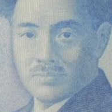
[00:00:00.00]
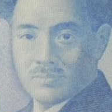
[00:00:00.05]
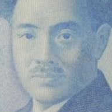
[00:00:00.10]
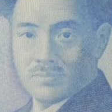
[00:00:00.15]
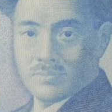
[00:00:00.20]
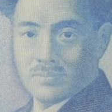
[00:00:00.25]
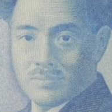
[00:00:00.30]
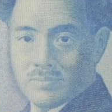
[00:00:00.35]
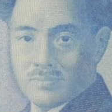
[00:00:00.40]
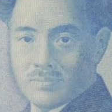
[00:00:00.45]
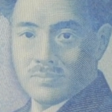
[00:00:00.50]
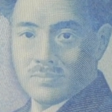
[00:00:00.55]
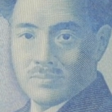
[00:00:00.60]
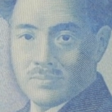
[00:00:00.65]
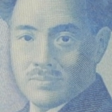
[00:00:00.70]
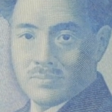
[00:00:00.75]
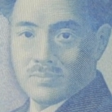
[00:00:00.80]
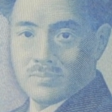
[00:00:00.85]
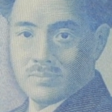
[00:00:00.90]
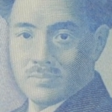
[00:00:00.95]
And there's going to
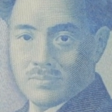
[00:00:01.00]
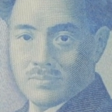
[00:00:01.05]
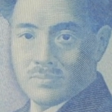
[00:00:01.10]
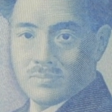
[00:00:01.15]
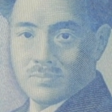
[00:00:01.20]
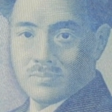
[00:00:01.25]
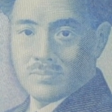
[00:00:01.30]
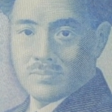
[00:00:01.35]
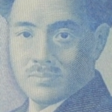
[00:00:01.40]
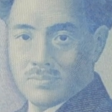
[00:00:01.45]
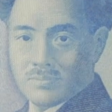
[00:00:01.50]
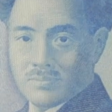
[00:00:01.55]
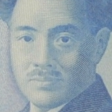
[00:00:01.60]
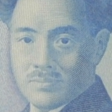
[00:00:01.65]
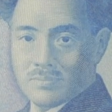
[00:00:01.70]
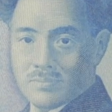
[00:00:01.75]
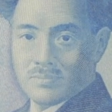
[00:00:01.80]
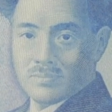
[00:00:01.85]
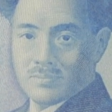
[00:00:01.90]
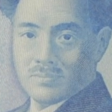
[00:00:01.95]
be a new set of
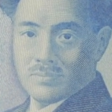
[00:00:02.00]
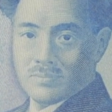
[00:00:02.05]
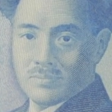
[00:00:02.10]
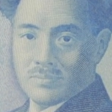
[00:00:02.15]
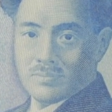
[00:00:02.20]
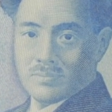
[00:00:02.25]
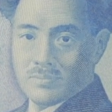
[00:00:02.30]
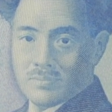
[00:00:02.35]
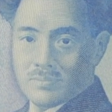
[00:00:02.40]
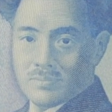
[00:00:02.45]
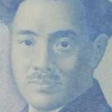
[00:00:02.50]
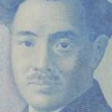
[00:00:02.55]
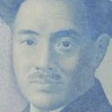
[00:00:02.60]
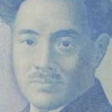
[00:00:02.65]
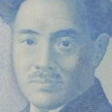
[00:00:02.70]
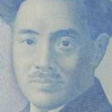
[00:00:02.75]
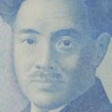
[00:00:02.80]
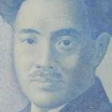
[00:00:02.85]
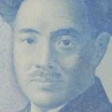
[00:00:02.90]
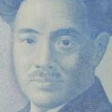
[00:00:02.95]
bills that go into
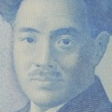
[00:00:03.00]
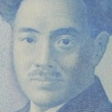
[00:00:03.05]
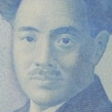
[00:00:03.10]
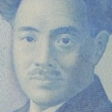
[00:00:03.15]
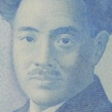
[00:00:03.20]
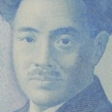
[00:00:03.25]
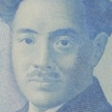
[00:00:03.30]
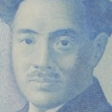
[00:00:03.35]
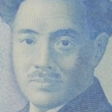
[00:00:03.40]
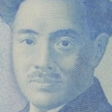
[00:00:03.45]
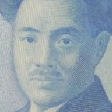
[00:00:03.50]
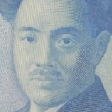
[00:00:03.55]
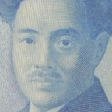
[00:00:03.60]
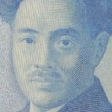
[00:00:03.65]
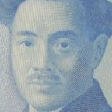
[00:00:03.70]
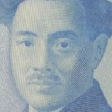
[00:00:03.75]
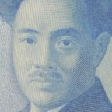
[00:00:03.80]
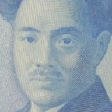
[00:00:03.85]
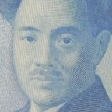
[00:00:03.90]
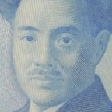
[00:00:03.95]
circulation with different
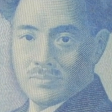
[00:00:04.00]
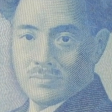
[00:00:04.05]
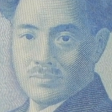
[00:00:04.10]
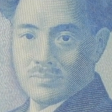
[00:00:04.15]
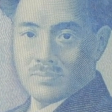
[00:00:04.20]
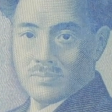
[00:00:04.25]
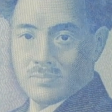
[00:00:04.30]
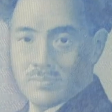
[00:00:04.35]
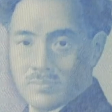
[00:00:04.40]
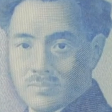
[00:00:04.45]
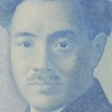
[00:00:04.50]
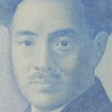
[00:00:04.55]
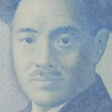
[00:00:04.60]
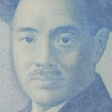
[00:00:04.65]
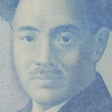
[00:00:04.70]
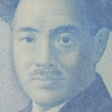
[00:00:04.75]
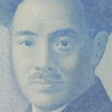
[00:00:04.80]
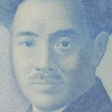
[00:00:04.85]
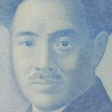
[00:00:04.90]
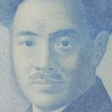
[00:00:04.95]
designs.
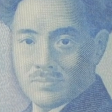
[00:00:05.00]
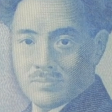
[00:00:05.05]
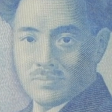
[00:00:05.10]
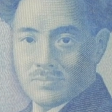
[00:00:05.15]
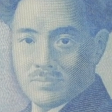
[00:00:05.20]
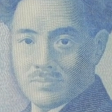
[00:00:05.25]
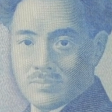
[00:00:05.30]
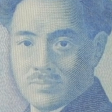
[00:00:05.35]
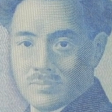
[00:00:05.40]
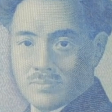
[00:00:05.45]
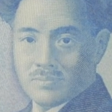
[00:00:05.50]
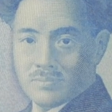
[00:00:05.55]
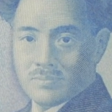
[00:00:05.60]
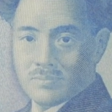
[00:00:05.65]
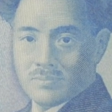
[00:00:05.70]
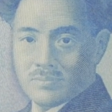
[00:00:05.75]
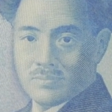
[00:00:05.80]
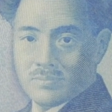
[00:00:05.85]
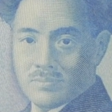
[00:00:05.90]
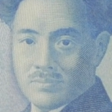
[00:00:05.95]
So I
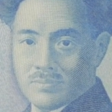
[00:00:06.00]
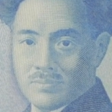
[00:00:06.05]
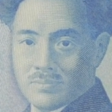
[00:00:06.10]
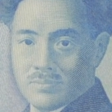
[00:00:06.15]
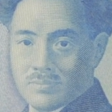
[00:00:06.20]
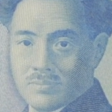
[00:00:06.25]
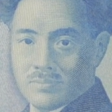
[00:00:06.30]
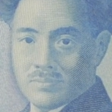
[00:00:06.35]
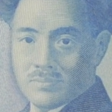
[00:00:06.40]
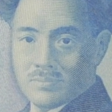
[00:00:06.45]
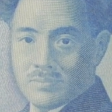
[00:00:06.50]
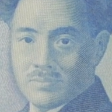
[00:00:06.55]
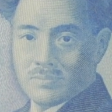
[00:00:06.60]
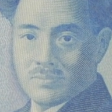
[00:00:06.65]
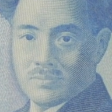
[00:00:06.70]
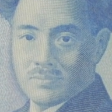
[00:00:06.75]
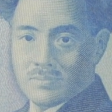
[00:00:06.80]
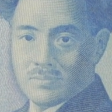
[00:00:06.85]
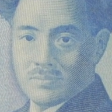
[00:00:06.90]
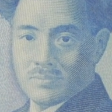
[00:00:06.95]
actually picked like the
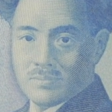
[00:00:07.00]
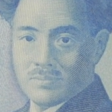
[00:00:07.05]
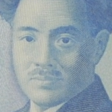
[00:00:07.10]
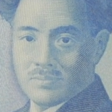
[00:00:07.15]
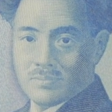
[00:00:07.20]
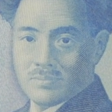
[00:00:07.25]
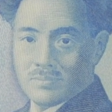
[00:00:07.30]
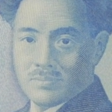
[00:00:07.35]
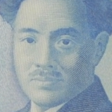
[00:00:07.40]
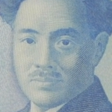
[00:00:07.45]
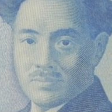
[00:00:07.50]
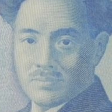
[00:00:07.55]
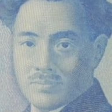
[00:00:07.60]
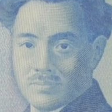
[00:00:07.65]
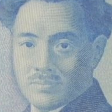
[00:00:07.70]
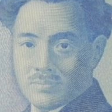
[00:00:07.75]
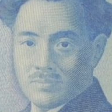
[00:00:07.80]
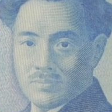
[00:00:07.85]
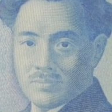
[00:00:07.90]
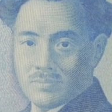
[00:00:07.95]
perfect time to look
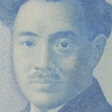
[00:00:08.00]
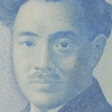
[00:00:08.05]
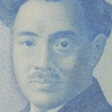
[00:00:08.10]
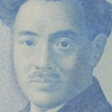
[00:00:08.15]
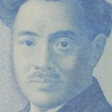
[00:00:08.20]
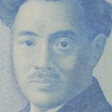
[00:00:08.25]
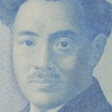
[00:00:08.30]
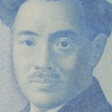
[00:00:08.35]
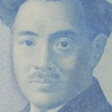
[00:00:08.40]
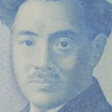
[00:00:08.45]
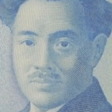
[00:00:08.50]
at these.